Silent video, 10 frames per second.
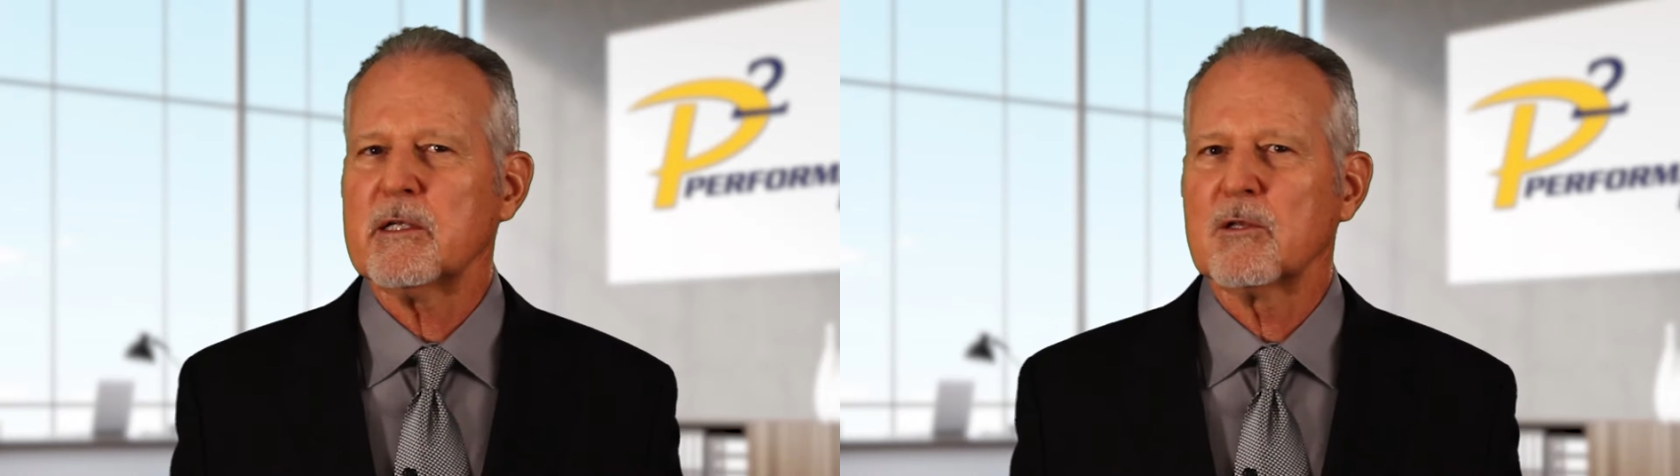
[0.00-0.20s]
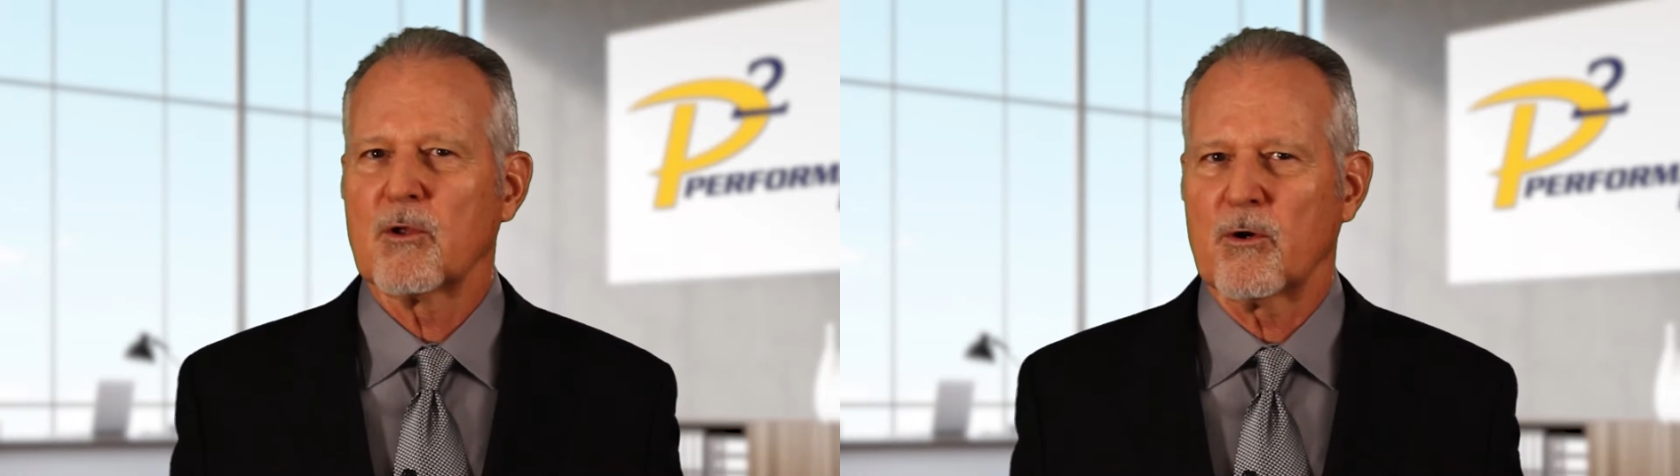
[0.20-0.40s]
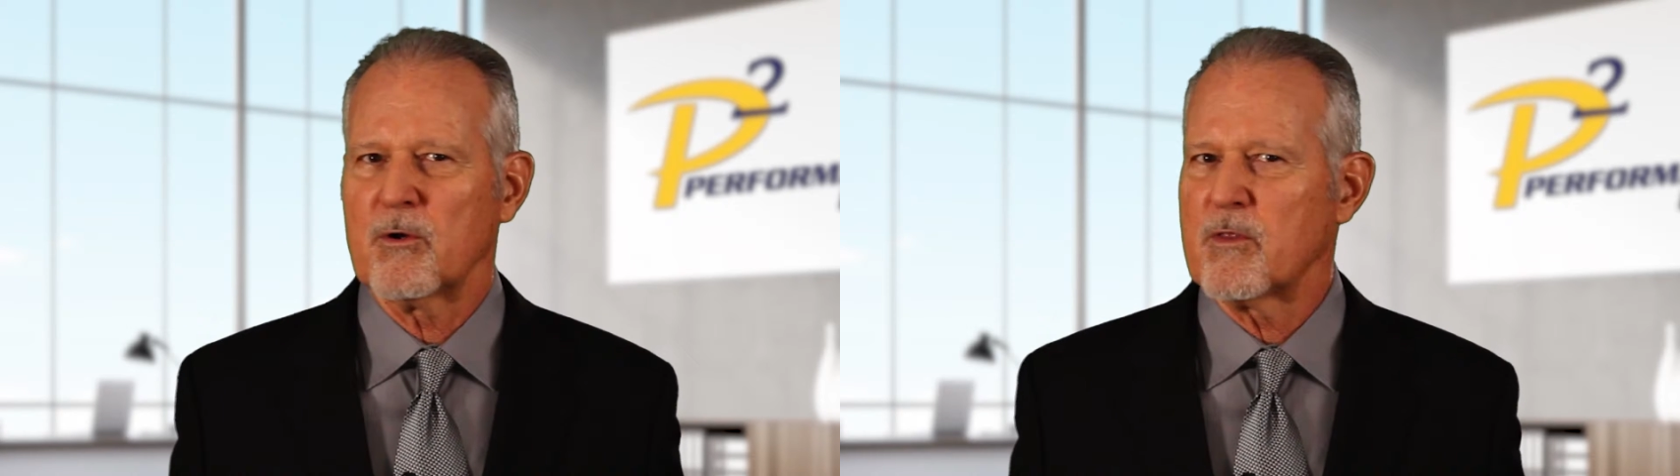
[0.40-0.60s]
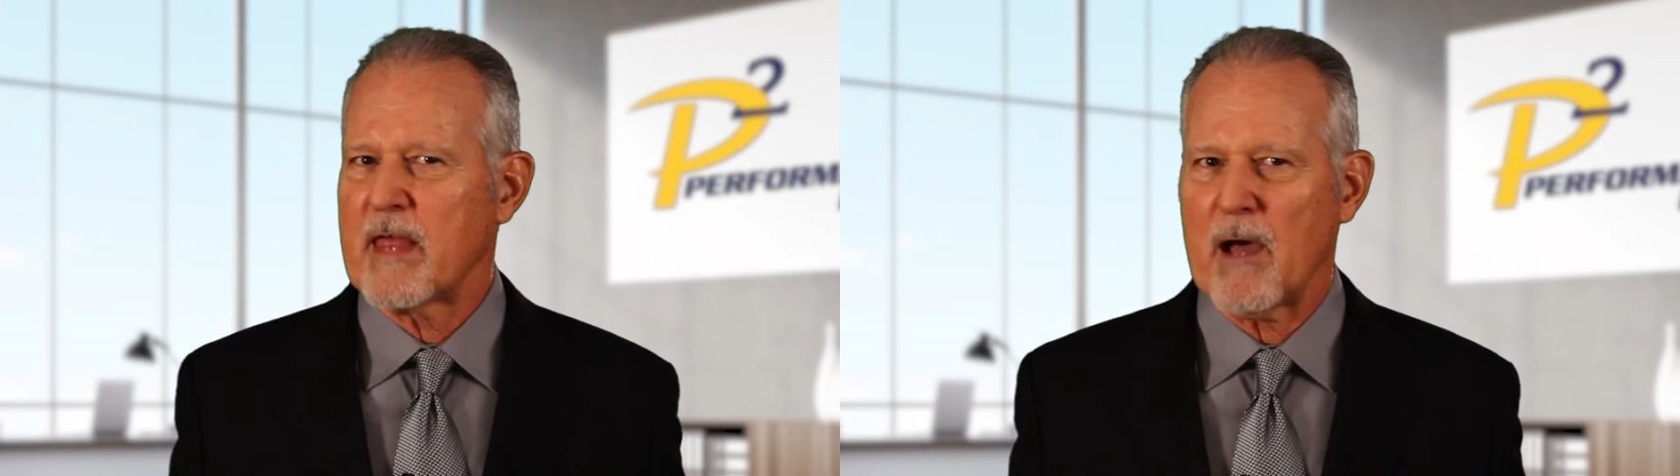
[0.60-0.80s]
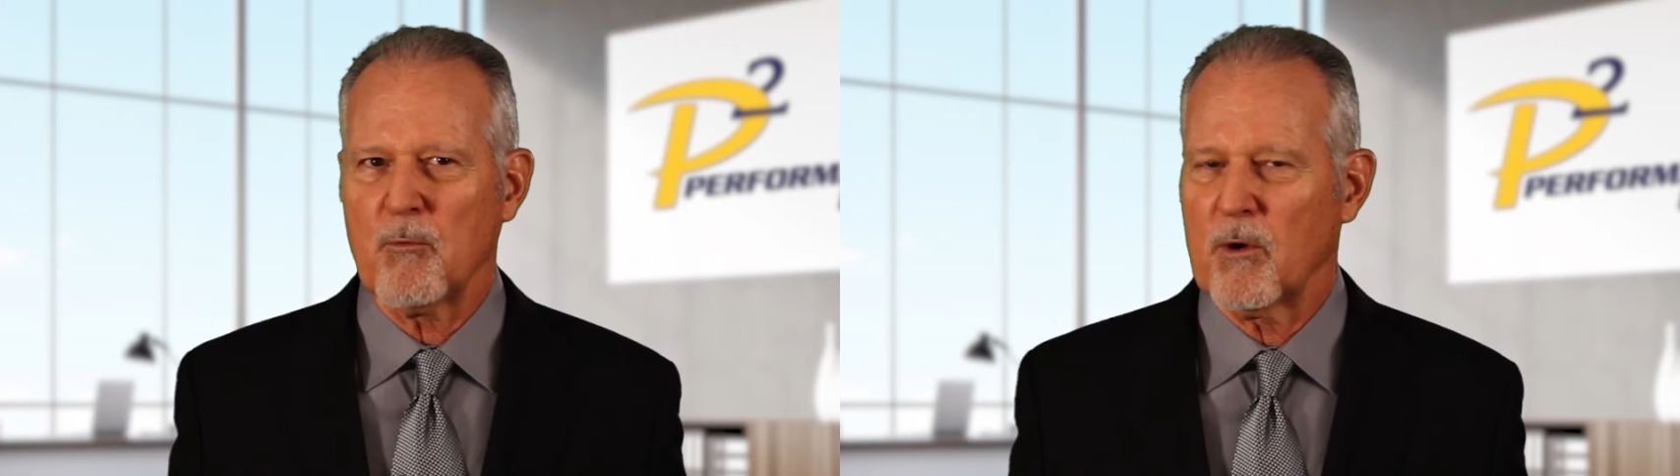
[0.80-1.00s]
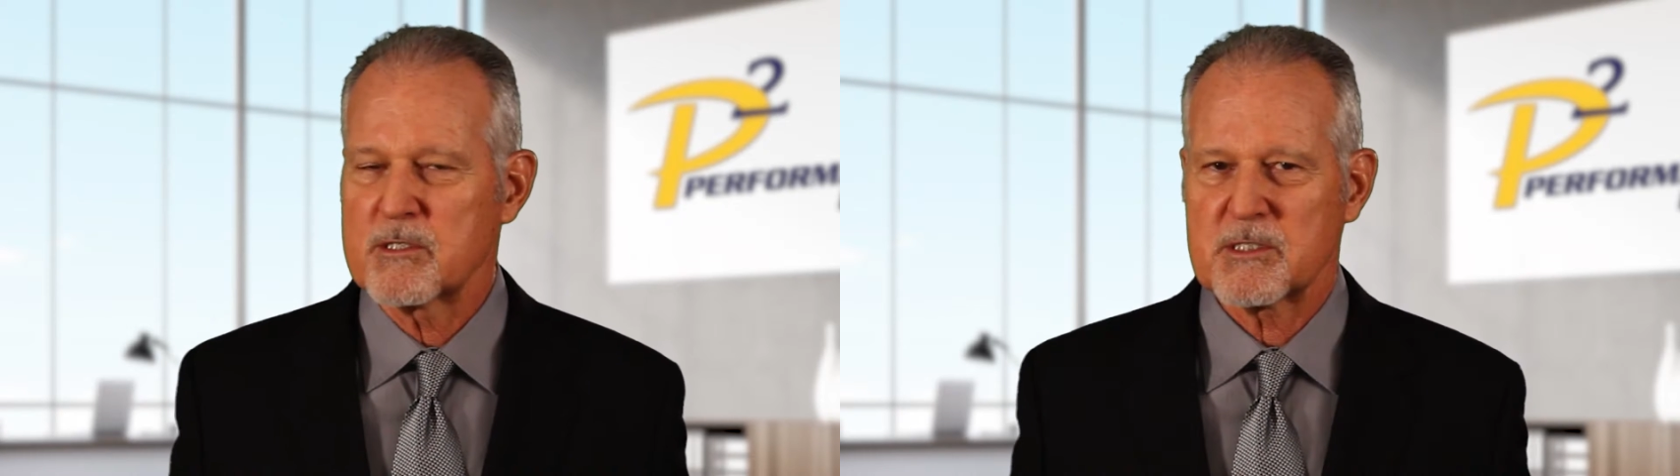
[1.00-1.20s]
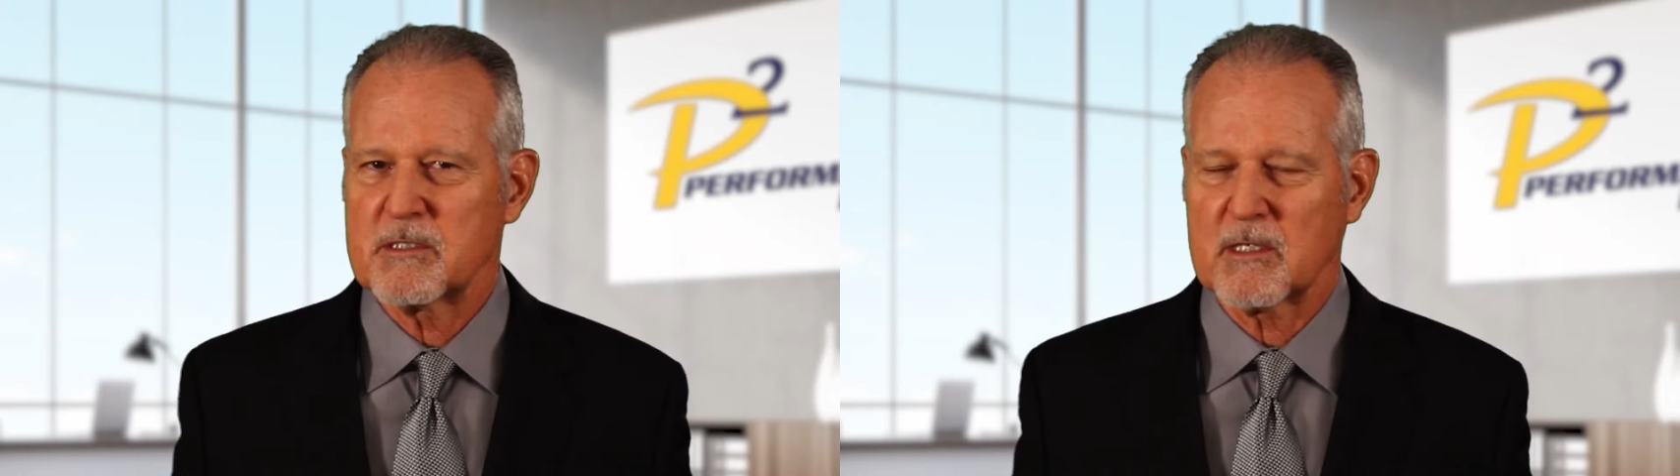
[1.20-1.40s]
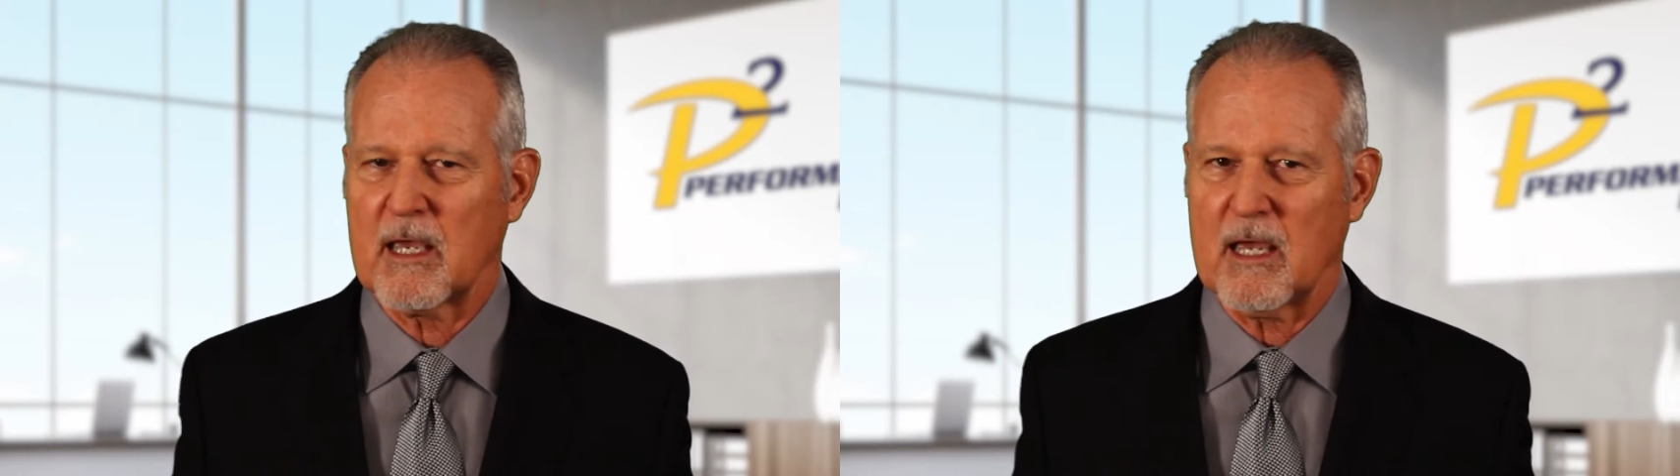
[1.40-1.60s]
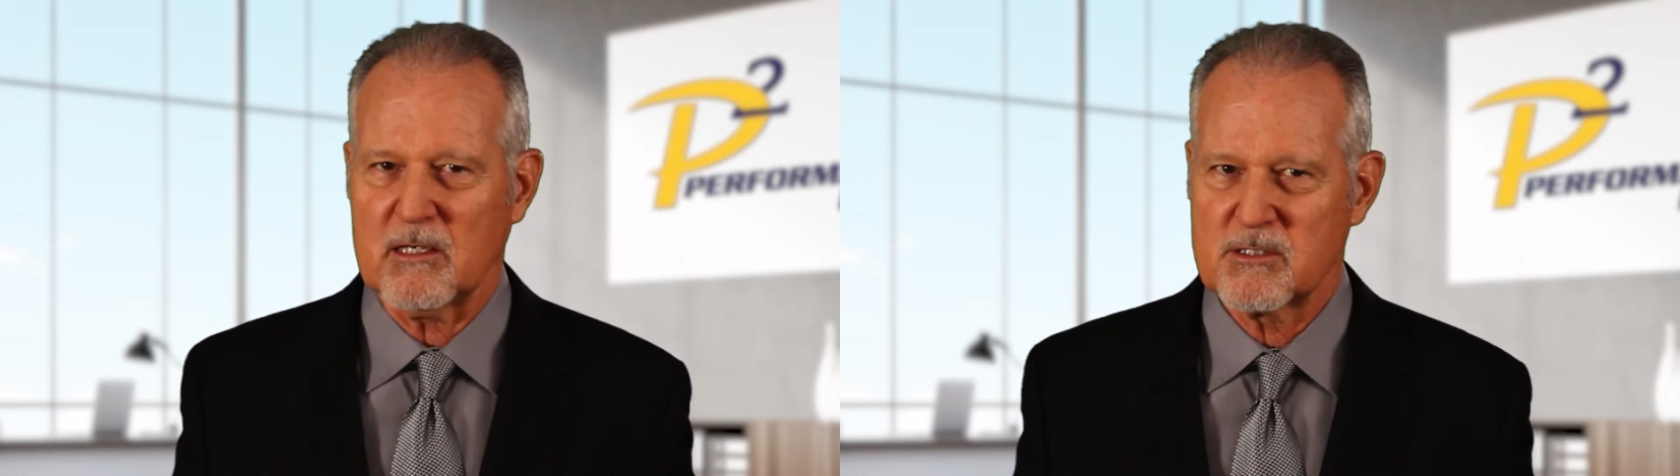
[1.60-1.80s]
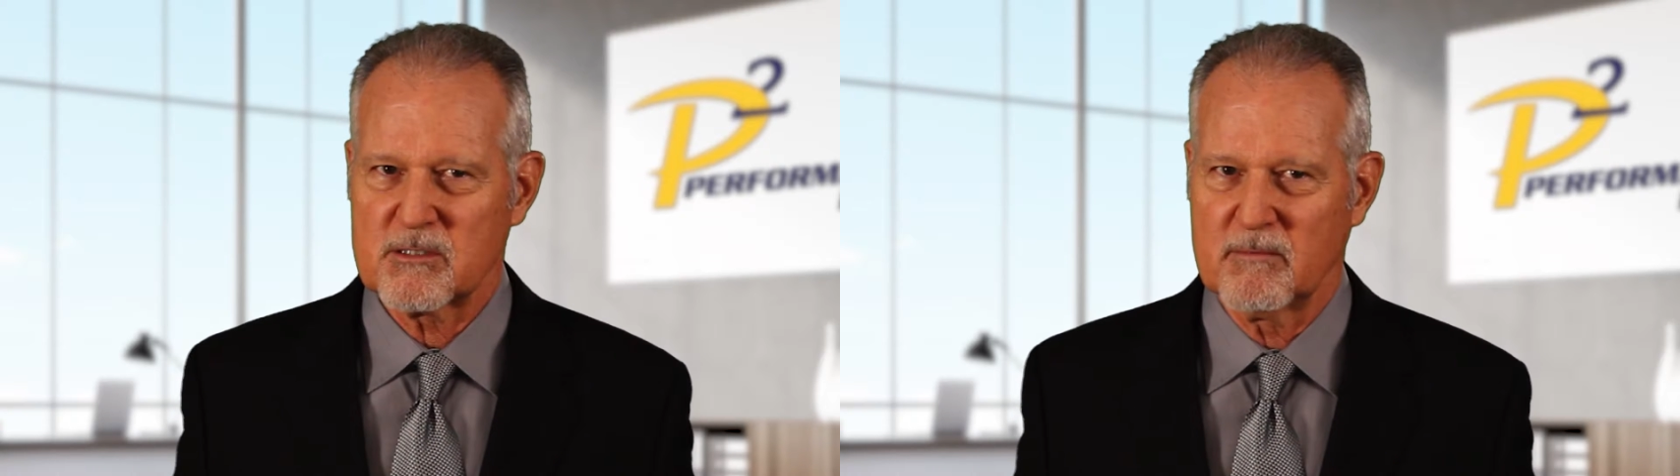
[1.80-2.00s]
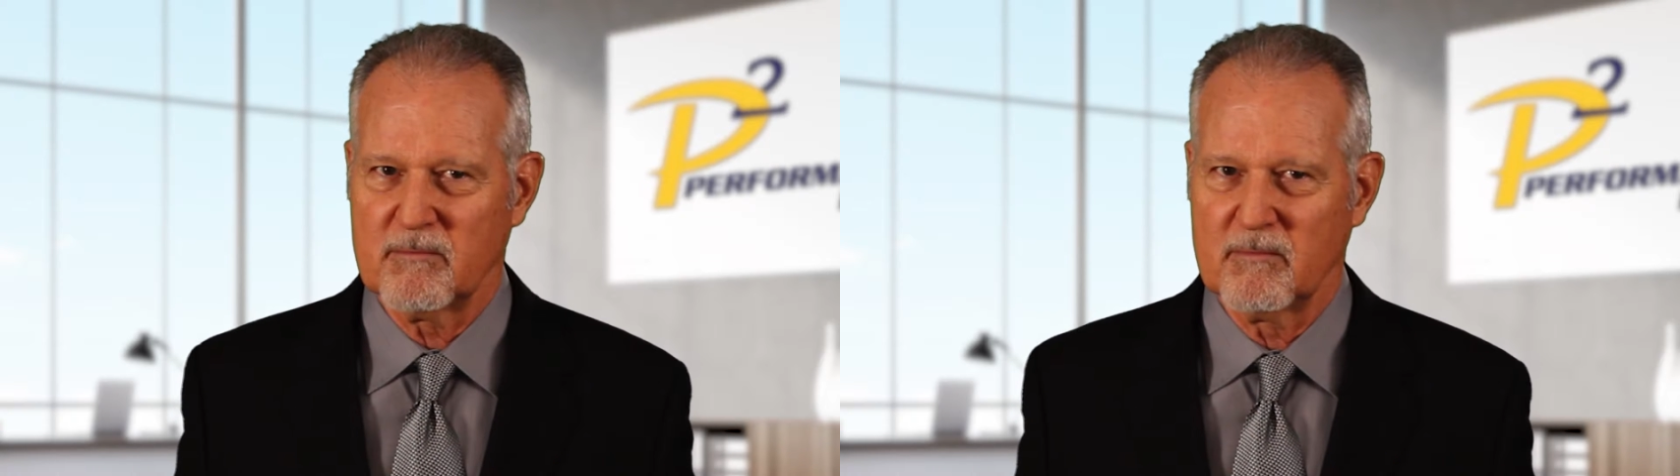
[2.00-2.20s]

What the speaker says: learned that wasn't the case.